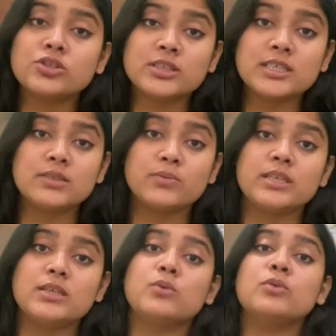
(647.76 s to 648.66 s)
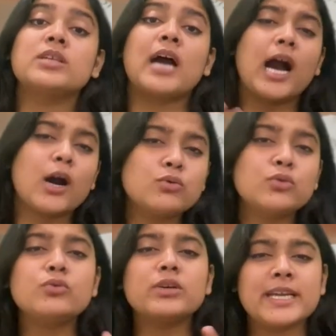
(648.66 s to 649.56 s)
these videos, how to
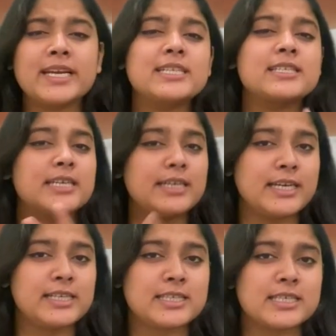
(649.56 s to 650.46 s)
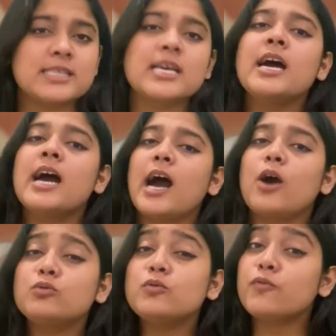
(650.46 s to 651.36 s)
create sentences, how
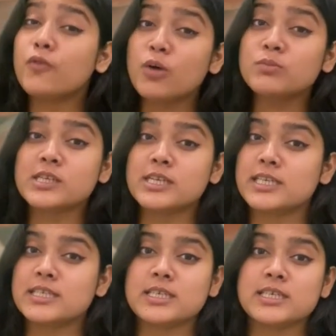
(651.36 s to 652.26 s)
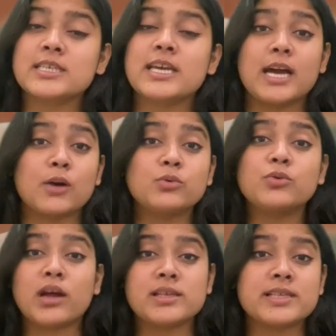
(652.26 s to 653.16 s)
to form sentences, and how to
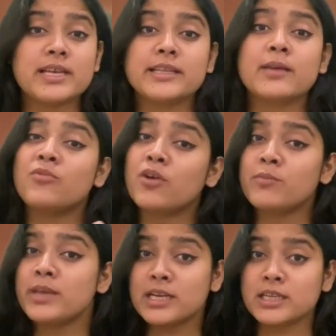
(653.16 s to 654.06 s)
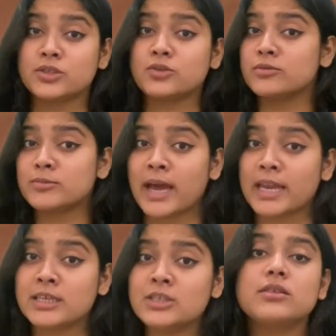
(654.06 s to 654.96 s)
translate them from English to
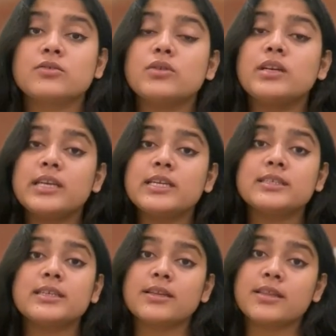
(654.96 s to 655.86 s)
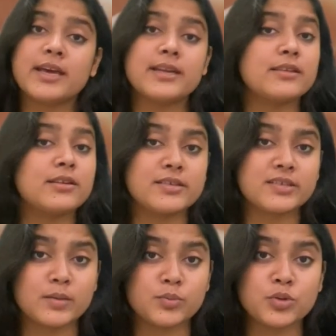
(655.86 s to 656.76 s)
Spanish. So links are there in the
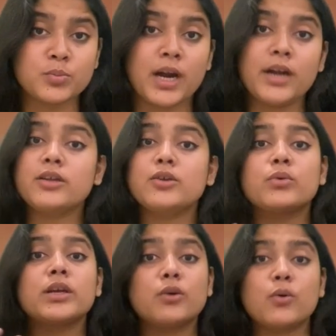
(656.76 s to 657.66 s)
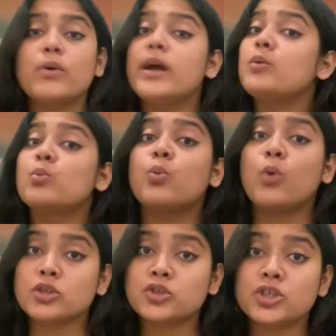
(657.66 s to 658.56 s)
description part. You can go and
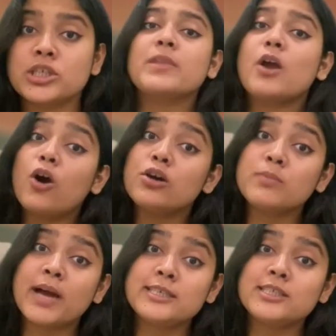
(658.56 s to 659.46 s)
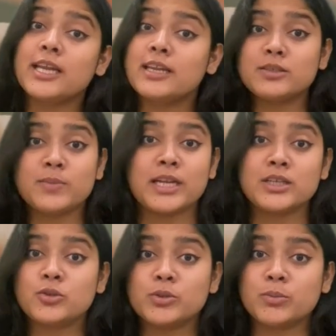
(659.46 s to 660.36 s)
watch it on my channel Spanish
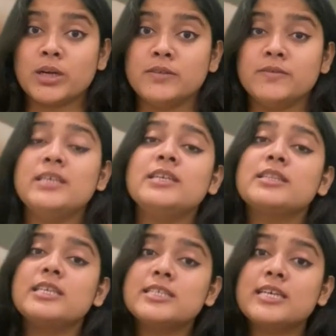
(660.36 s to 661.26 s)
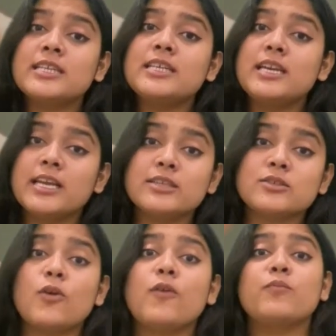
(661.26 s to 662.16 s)
with Pallavi. These are the links
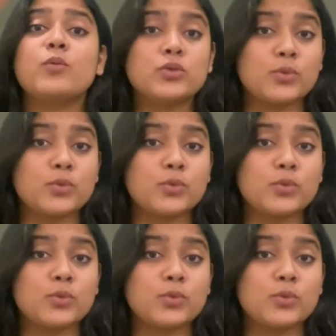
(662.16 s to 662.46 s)
of both